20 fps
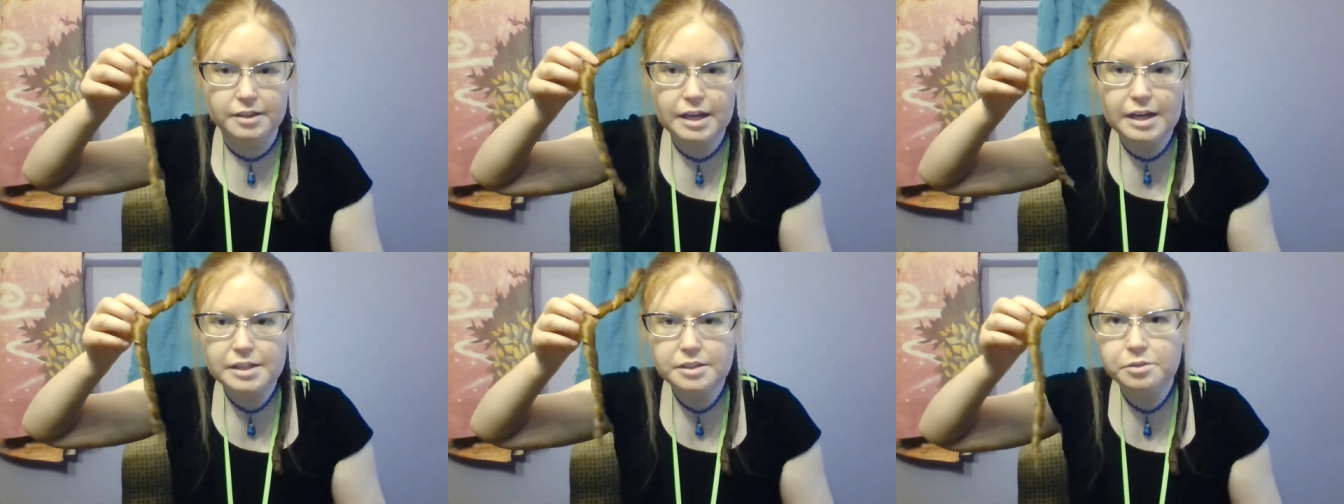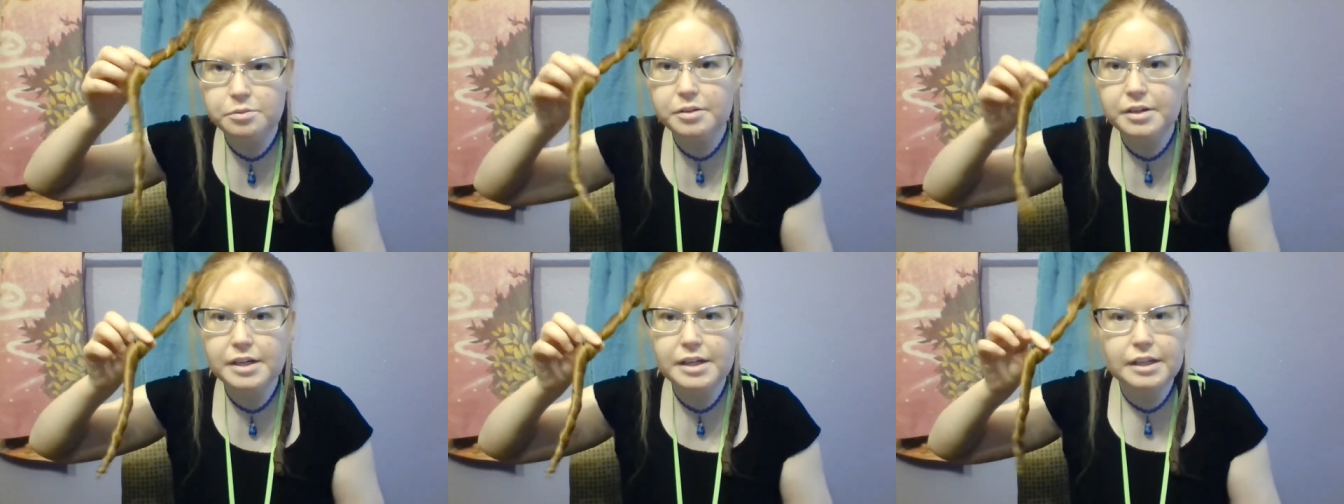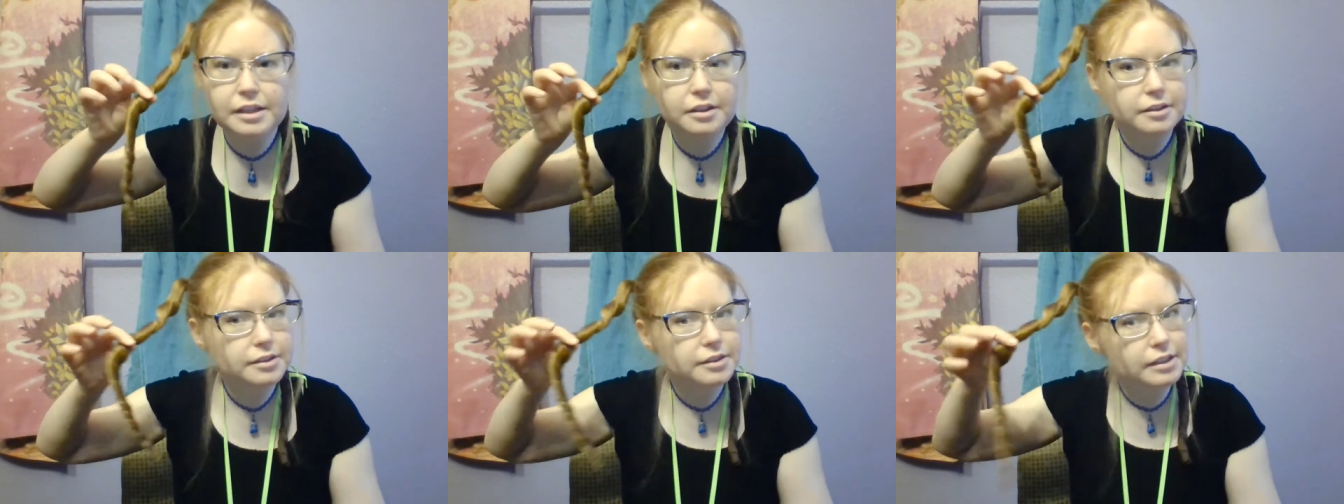that's what it
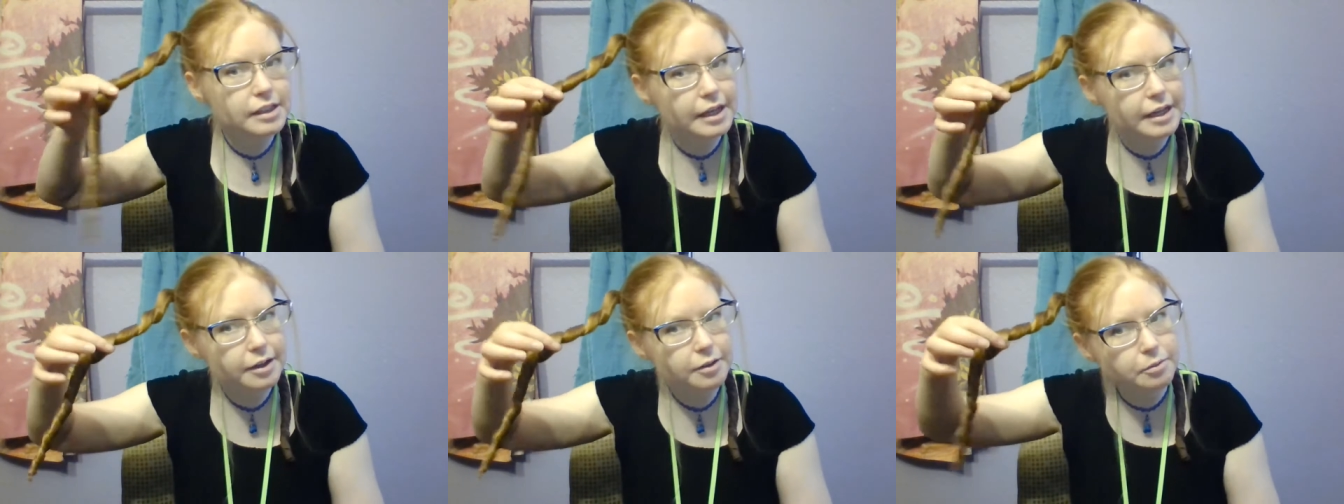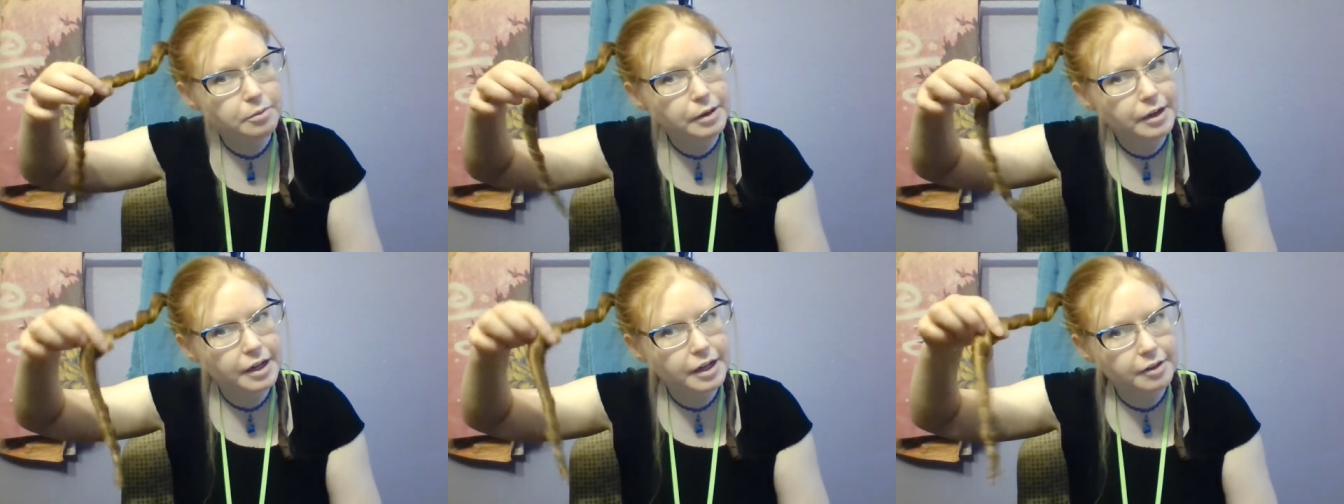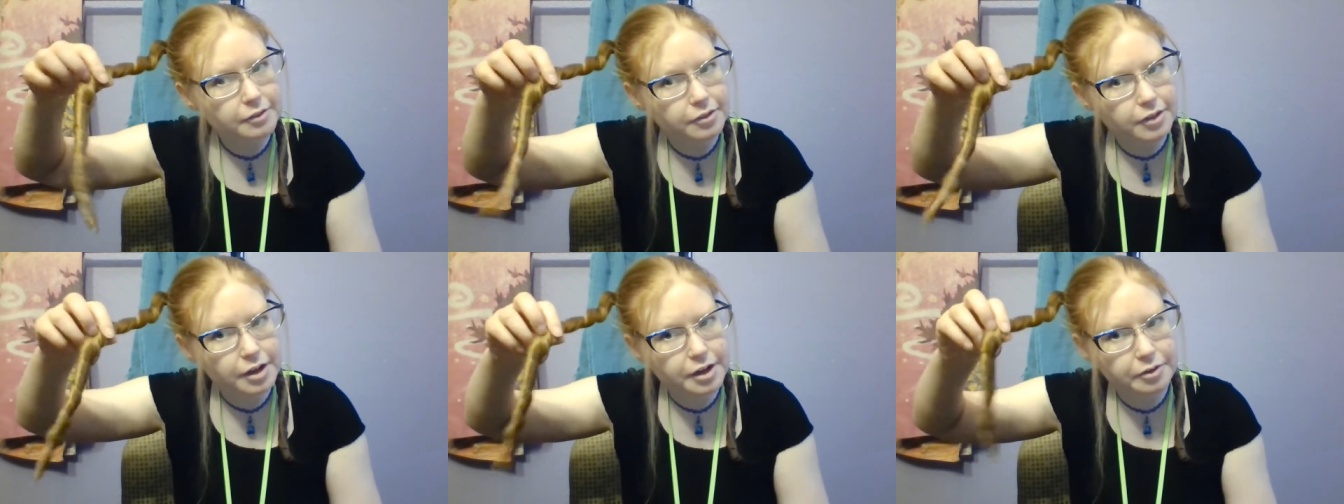looks like when
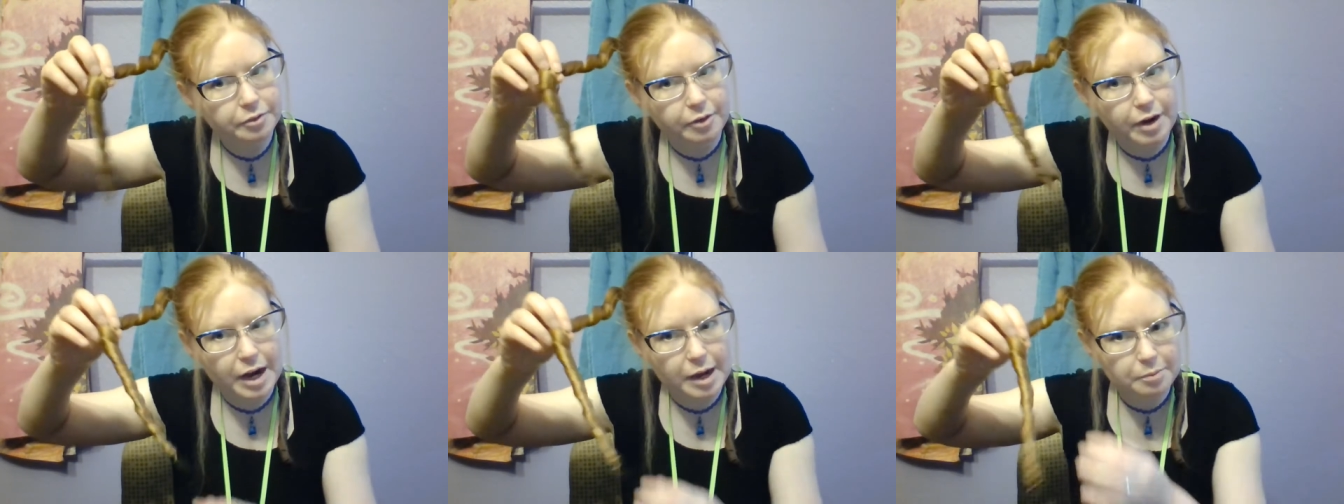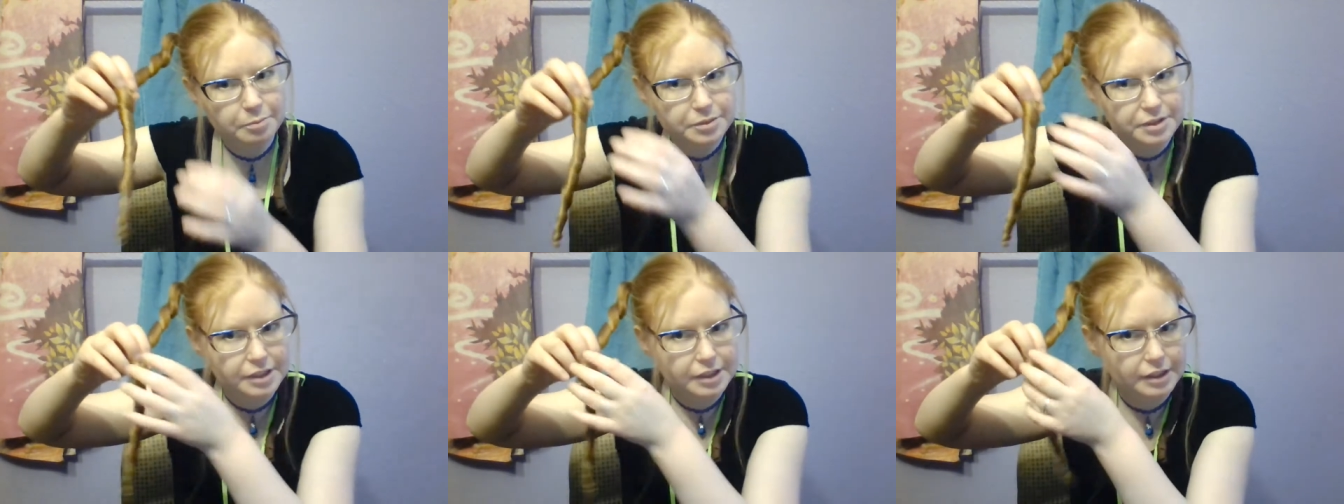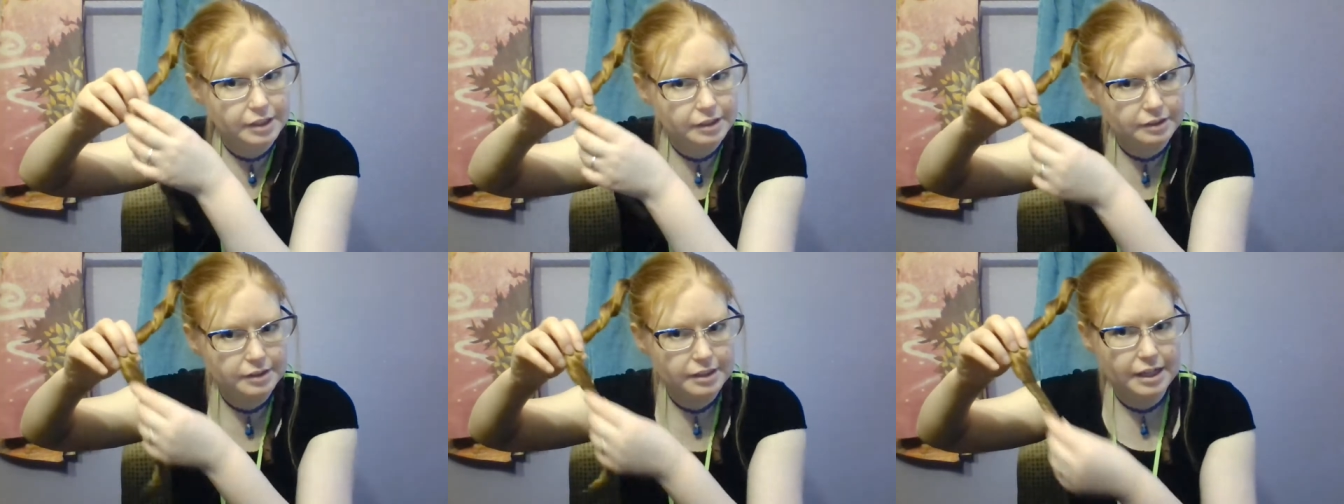I've unwrapped it
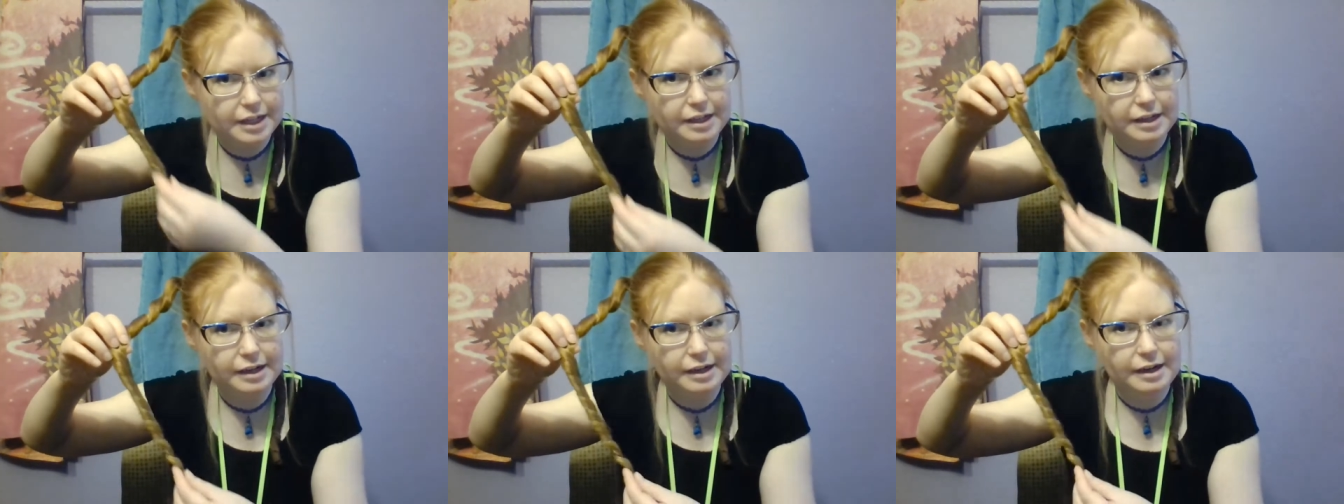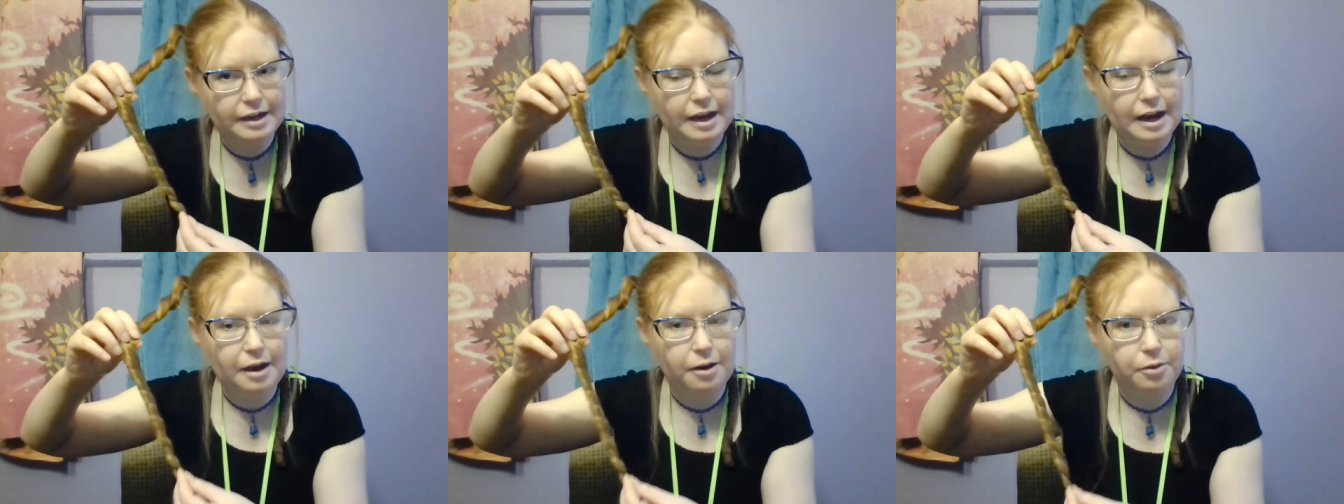and taken it out.